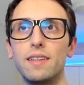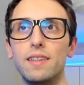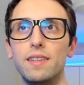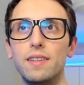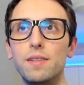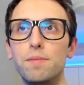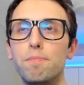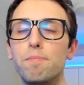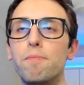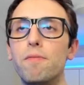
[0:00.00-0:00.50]

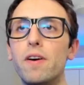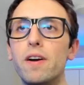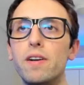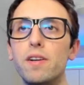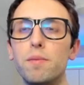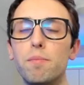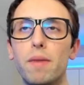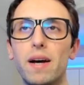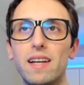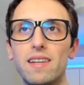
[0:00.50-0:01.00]
the
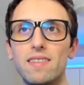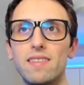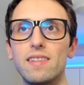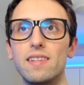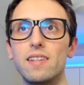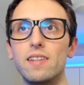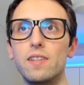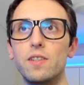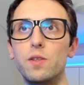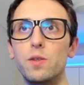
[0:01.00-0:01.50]
very best
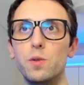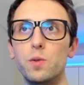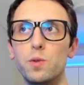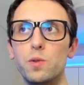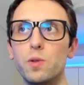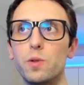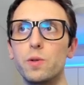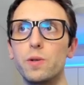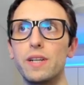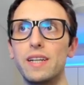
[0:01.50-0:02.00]

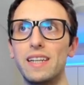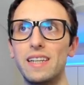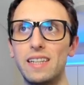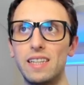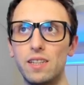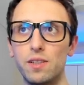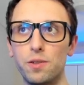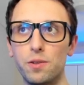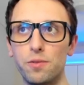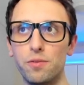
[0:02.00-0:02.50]
user
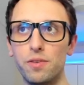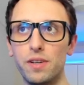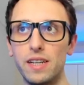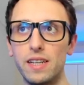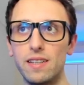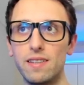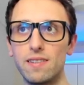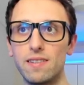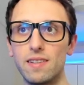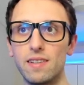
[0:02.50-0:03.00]

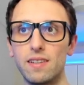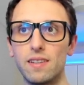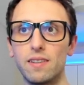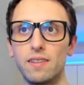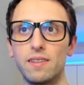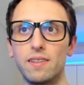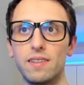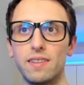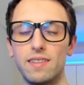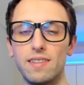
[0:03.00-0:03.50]

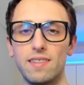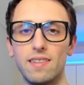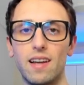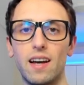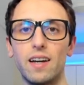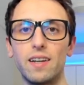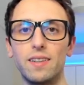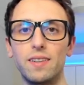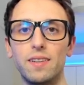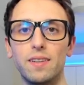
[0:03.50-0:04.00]
interface
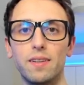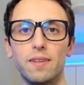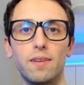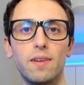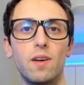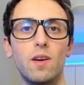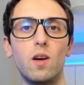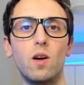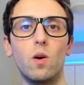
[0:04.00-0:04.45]
design